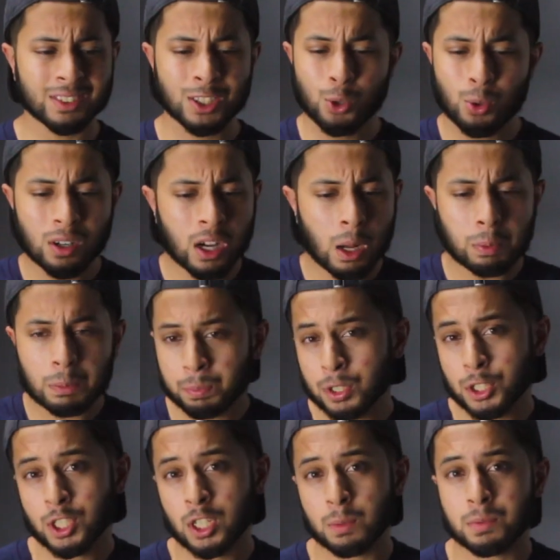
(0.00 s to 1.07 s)
do a couple
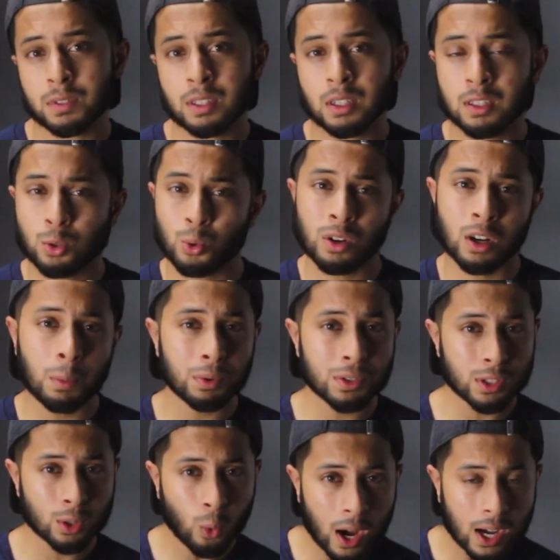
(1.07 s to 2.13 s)
push-ups, do a couple
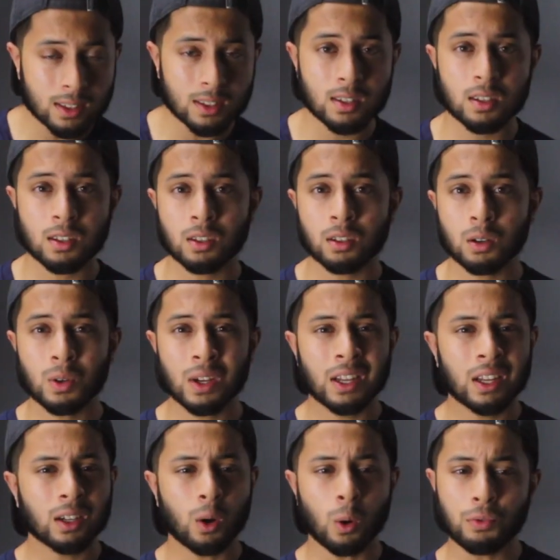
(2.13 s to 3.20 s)
squats,
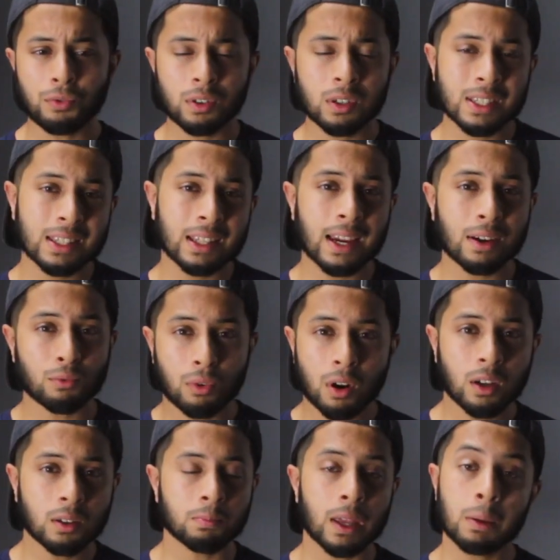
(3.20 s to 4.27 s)
go for a slight
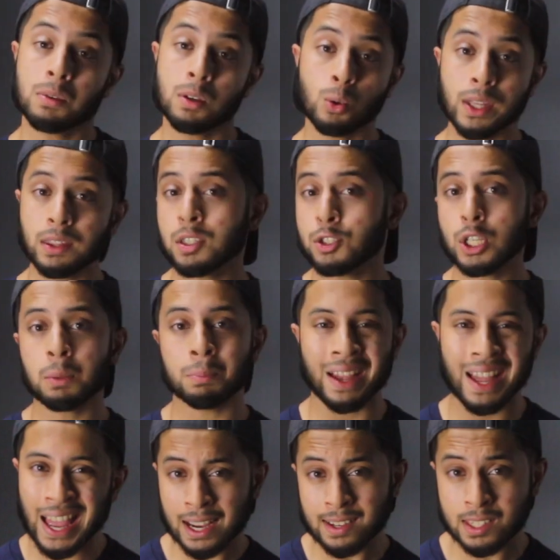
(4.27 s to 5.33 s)
run, maybe you hit the gym.
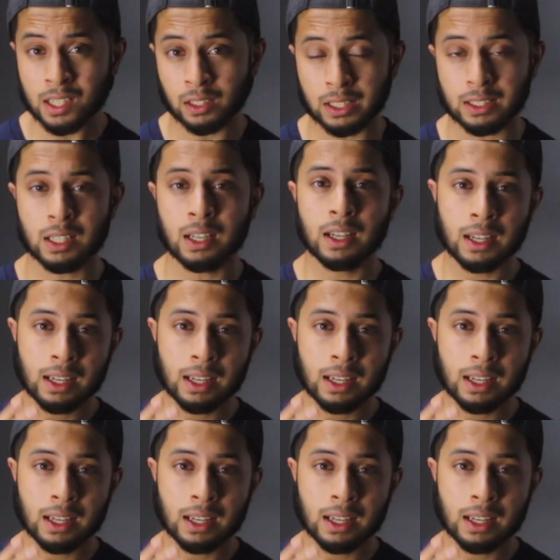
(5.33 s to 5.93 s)
Excellent.